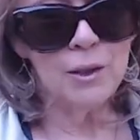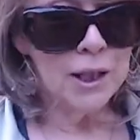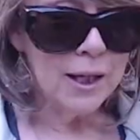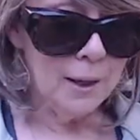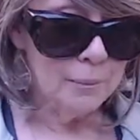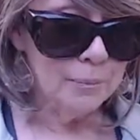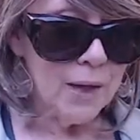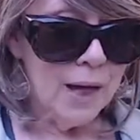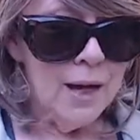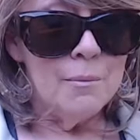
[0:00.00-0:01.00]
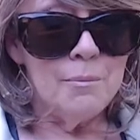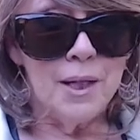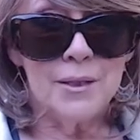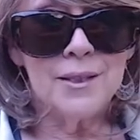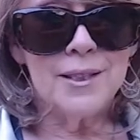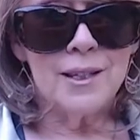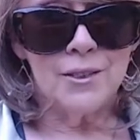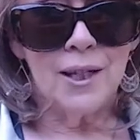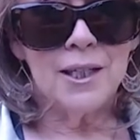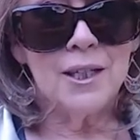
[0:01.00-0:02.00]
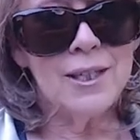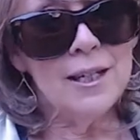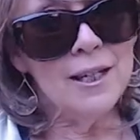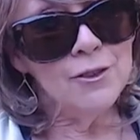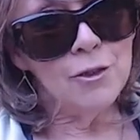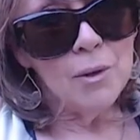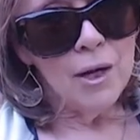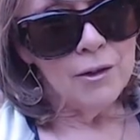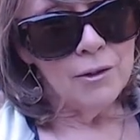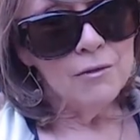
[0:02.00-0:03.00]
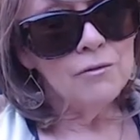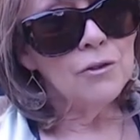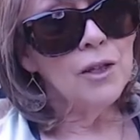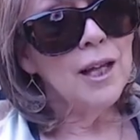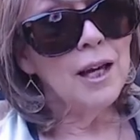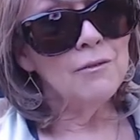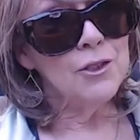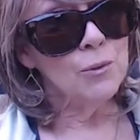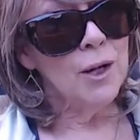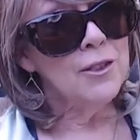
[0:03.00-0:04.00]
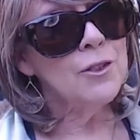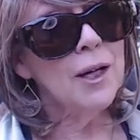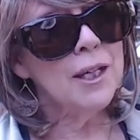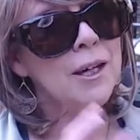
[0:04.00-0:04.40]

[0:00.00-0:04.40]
you can. But yeah, so I get that extra bottle for life as well, so I get